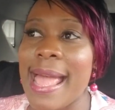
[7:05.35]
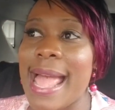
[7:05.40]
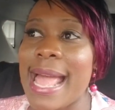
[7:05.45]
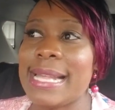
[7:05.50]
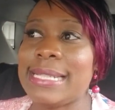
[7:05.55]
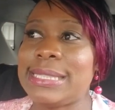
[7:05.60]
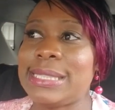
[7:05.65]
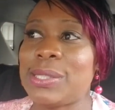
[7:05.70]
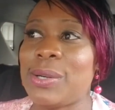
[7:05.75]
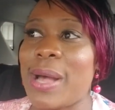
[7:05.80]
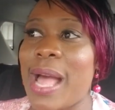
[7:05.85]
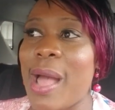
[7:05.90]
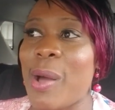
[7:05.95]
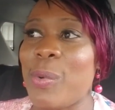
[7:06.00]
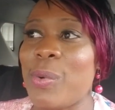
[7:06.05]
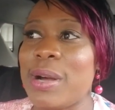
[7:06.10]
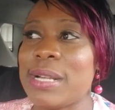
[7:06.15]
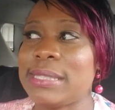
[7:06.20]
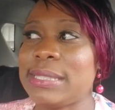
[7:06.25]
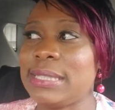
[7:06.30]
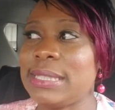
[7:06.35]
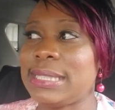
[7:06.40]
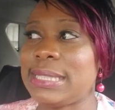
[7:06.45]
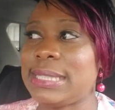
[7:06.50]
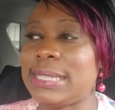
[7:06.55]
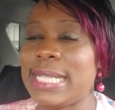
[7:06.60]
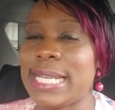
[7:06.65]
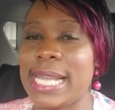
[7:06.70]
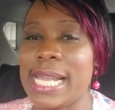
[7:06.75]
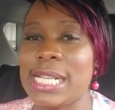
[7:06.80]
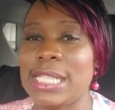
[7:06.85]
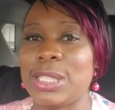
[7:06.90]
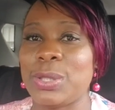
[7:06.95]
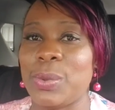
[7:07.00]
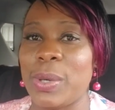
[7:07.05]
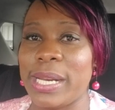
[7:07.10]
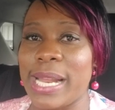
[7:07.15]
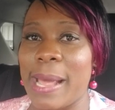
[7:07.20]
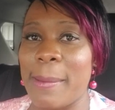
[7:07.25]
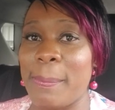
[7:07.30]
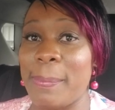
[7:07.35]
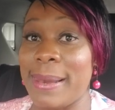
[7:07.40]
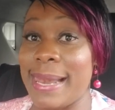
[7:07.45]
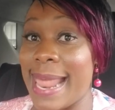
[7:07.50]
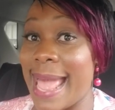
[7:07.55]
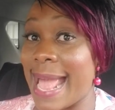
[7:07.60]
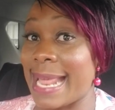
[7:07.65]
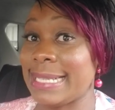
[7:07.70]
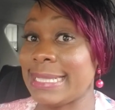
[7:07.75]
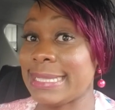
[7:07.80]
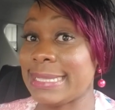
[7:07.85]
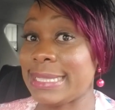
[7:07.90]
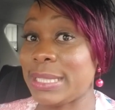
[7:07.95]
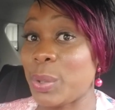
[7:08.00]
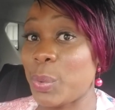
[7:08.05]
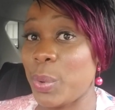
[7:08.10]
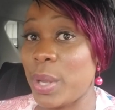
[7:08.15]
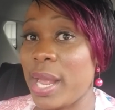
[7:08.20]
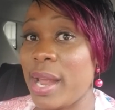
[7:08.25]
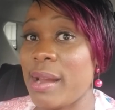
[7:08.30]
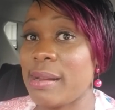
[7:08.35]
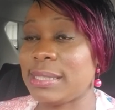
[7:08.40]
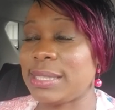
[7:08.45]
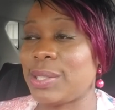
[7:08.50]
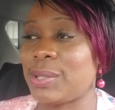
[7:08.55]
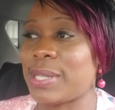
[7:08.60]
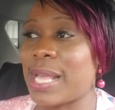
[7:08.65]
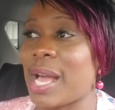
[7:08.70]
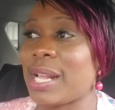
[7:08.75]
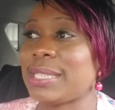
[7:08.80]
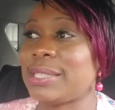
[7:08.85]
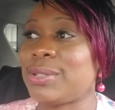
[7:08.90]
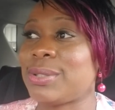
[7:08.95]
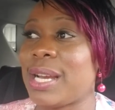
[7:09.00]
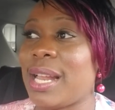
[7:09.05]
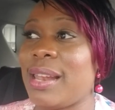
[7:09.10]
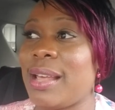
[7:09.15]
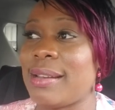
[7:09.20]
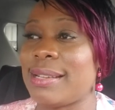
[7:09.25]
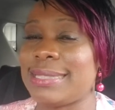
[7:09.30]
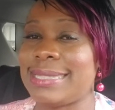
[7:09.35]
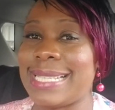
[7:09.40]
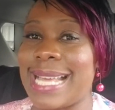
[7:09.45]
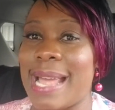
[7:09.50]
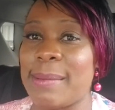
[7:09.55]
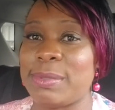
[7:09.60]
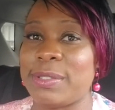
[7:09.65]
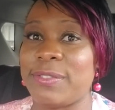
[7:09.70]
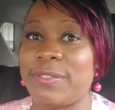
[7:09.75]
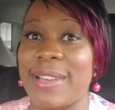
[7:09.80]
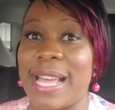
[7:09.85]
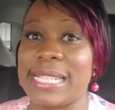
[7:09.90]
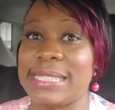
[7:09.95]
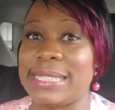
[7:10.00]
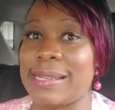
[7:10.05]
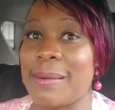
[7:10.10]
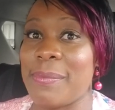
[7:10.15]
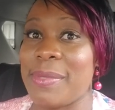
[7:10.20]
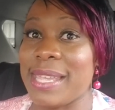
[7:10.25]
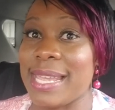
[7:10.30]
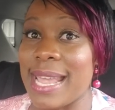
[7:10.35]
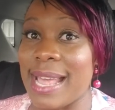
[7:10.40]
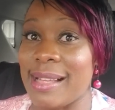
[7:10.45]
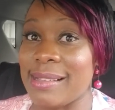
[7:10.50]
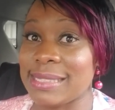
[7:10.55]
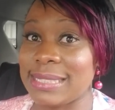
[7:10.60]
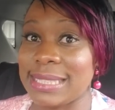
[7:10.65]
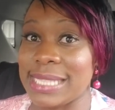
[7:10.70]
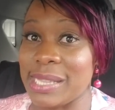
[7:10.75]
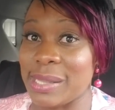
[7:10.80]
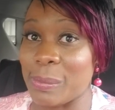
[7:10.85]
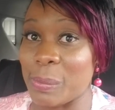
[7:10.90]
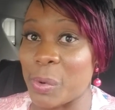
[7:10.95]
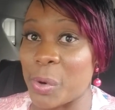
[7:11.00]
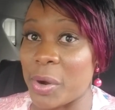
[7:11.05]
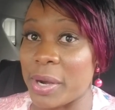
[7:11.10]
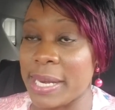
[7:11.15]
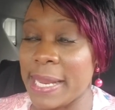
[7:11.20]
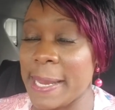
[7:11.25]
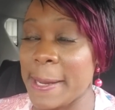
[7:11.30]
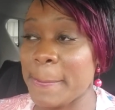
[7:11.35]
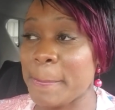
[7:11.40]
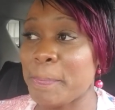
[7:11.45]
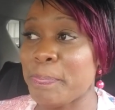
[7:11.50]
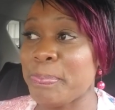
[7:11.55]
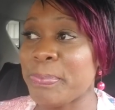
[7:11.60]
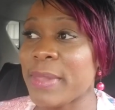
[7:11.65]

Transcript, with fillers: And so I wasn't sticking to what I planned to wear. So that took a lot of time to find something else in the morning.